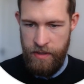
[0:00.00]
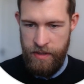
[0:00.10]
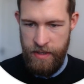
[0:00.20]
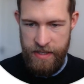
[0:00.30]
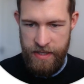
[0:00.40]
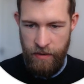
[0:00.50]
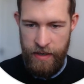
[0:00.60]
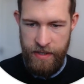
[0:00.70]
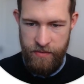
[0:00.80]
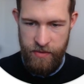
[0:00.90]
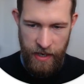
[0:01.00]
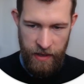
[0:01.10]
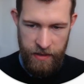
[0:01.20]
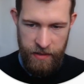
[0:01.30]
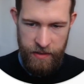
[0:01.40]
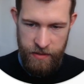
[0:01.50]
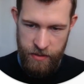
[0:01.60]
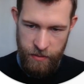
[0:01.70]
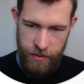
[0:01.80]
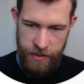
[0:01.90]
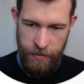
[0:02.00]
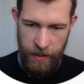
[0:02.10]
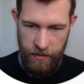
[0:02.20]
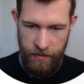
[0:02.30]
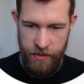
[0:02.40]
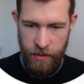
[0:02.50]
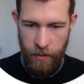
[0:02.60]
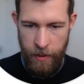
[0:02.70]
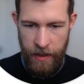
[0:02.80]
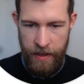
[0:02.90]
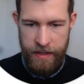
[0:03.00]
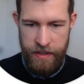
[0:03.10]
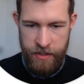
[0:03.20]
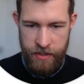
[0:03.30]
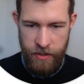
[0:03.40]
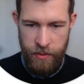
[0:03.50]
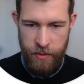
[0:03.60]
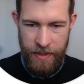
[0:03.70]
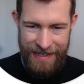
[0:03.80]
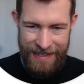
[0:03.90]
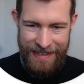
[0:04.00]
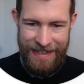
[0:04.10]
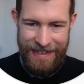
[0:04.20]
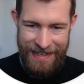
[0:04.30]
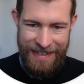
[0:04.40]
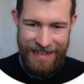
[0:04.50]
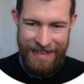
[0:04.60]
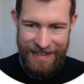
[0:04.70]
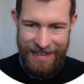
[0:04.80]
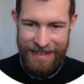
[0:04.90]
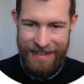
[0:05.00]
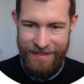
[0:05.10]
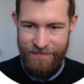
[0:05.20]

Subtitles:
So this directive shall, subject to paragraph 2, apply to EEE,